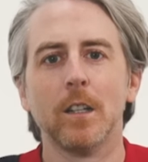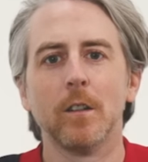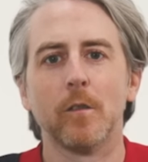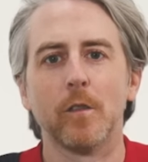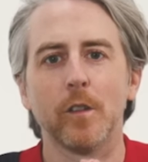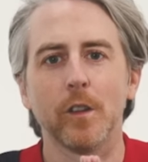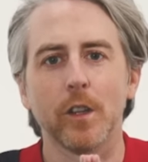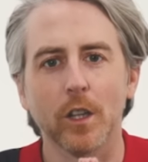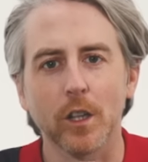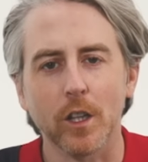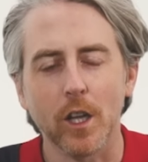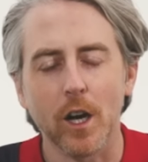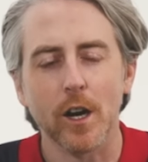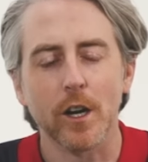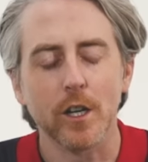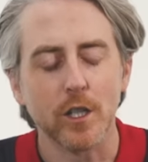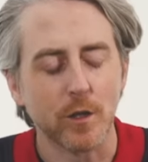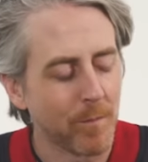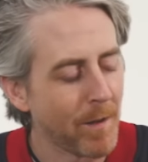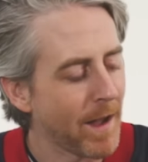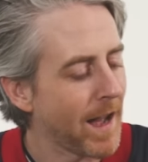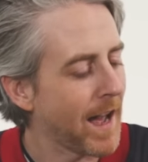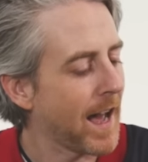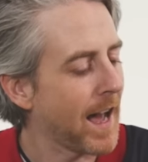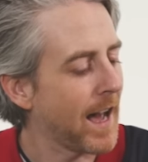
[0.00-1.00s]
for the
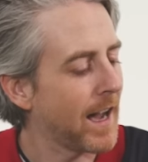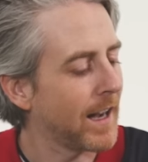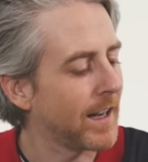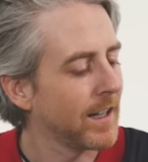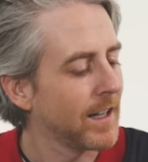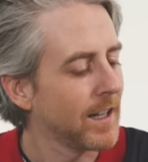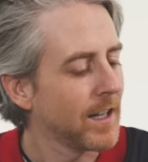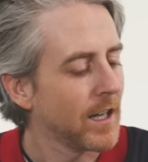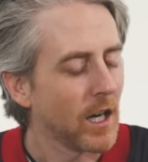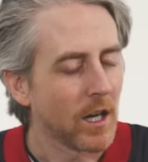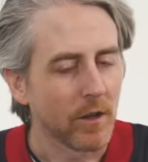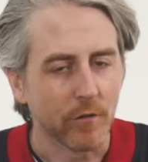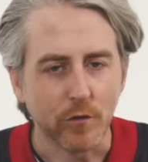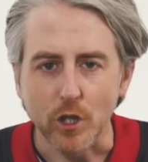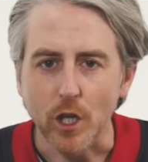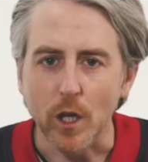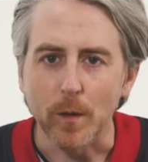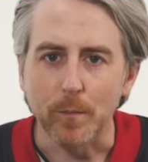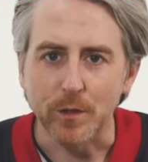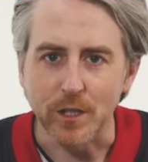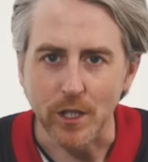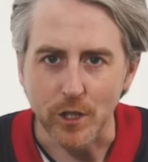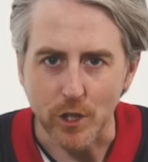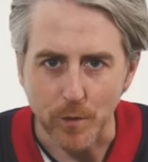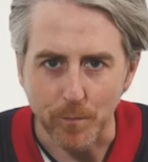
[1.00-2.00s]
large bag of
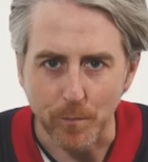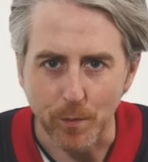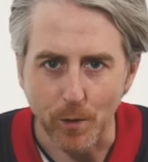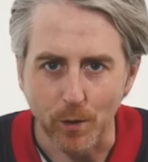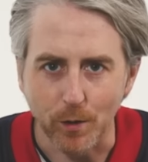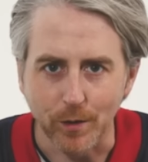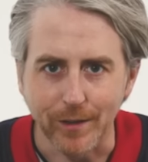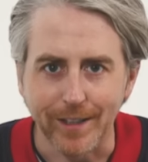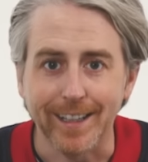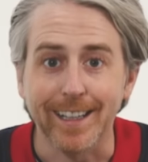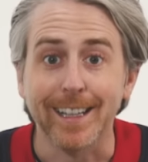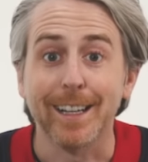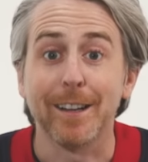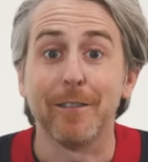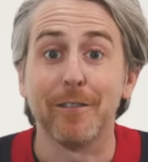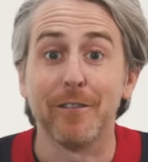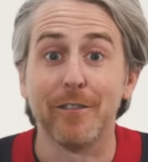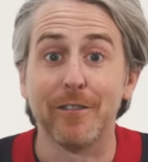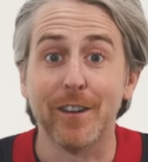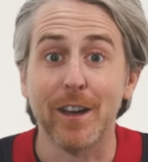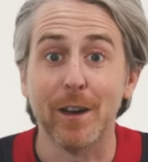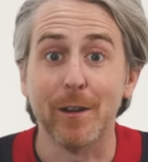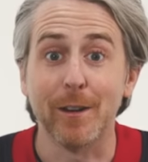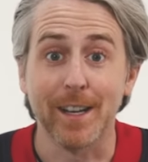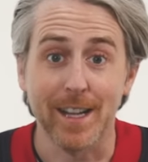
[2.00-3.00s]
chips at Chipotle.
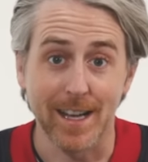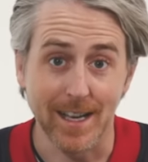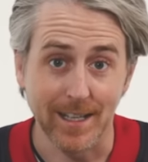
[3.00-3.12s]
Very